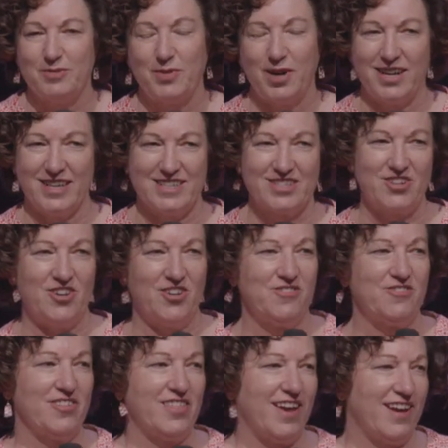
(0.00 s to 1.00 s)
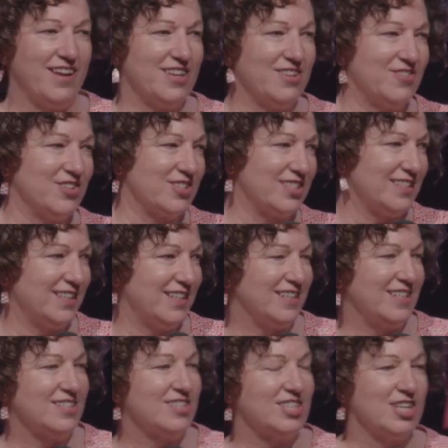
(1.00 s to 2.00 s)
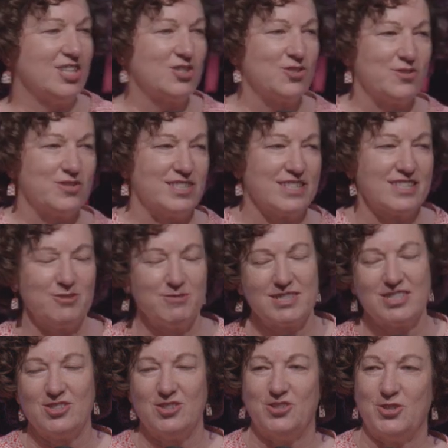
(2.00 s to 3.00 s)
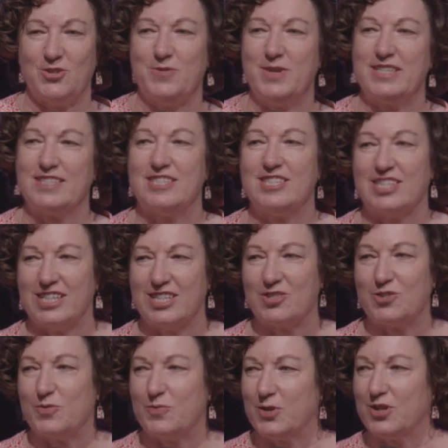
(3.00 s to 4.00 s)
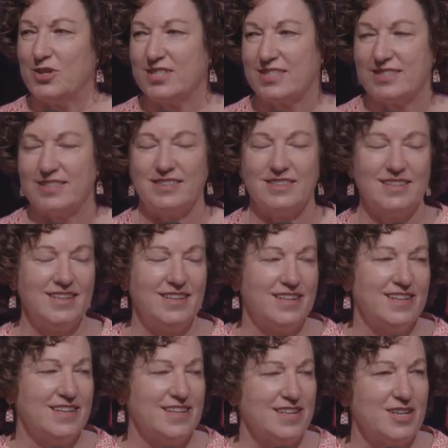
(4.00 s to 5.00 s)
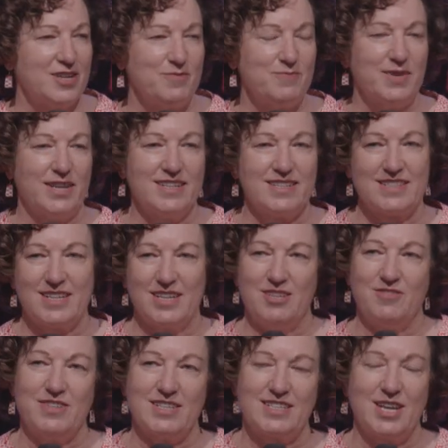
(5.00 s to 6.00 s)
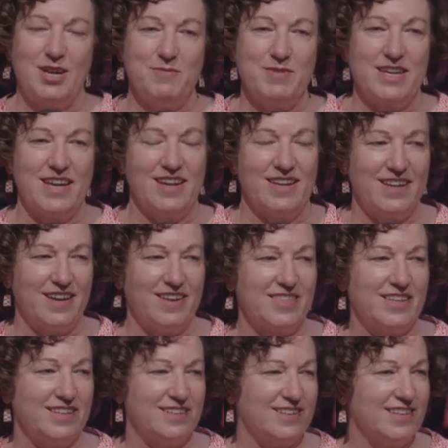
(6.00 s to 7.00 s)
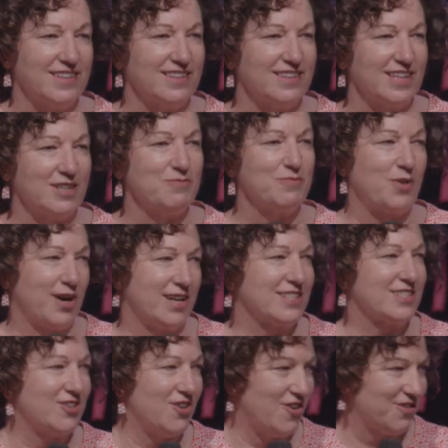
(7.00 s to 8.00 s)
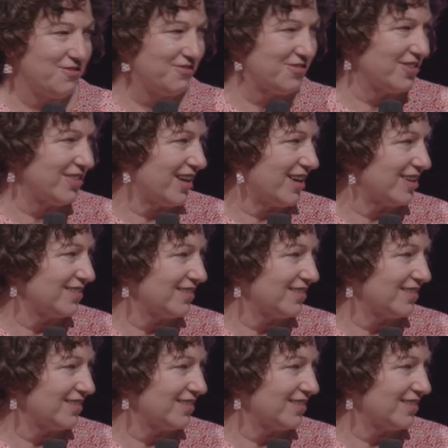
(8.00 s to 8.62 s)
Praise God for that. If you're seeing gentleness, I was not always a gentle person. But if it's coming out now, then praise God for that.